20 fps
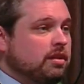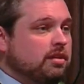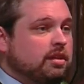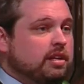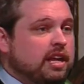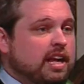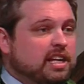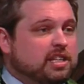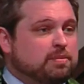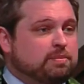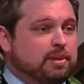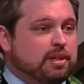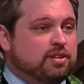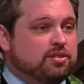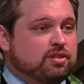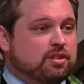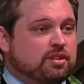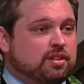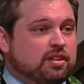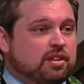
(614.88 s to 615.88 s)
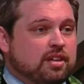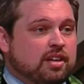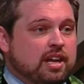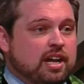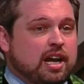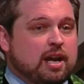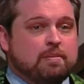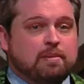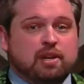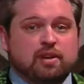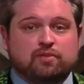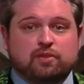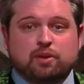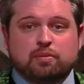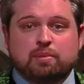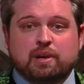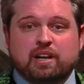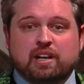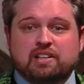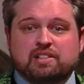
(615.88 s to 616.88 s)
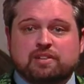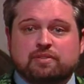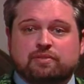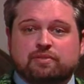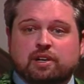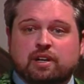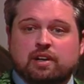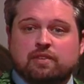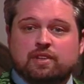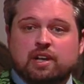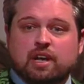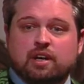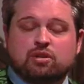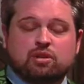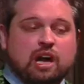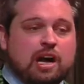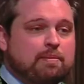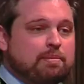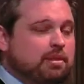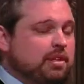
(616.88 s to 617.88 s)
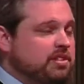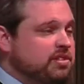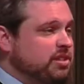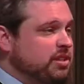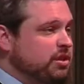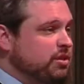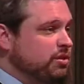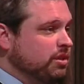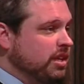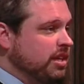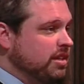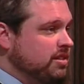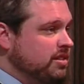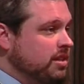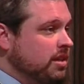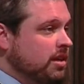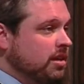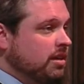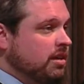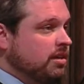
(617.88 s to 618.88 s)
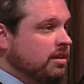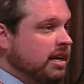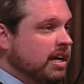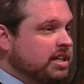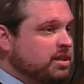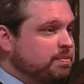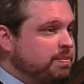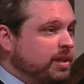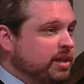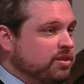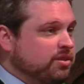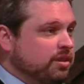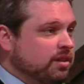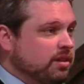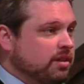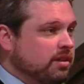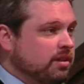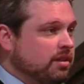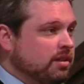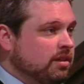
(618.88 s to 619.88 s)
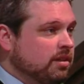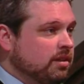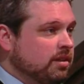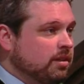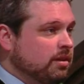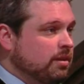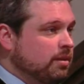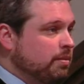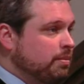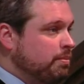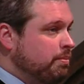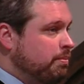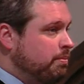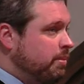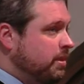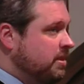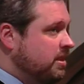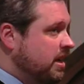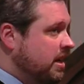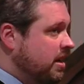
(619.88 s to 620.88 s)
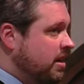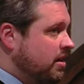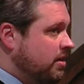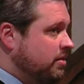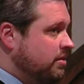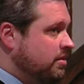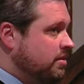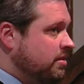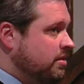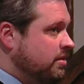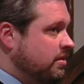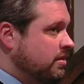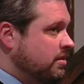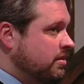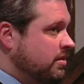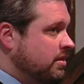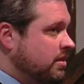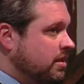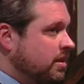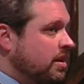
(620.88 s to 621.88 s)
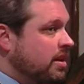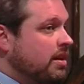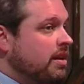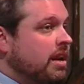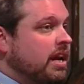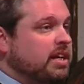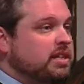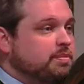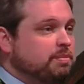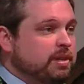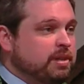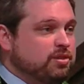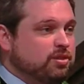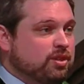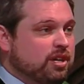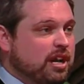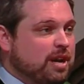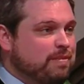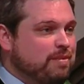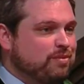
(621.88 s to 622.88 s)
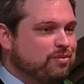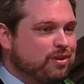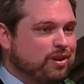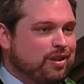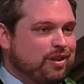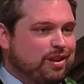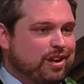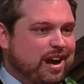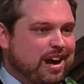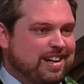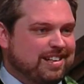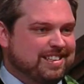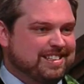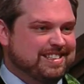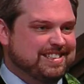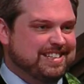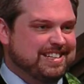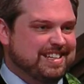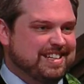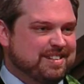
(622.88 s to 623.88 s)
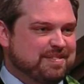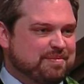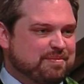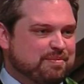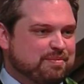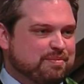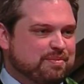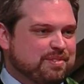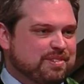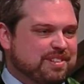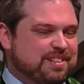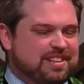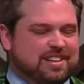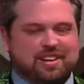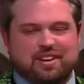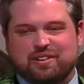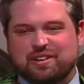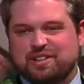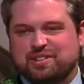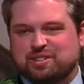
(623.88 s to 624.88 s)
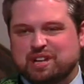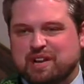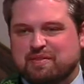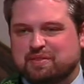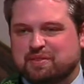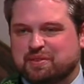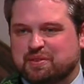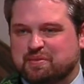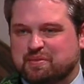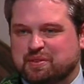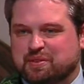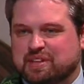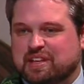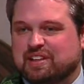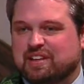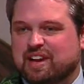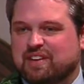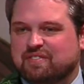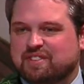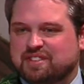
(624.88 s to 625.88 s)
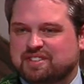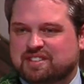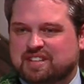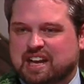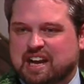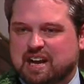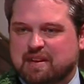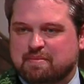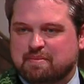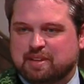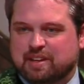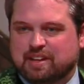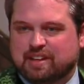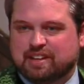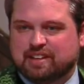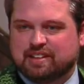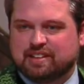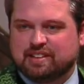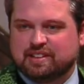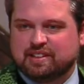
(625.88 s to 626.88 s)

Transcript: The next picture, him and a few buddies in front of the Acropolis in Greece. Next picture, potatoes. Next picture, him in front of the Colosseum. Oh, he traveled the world. He loved his time there.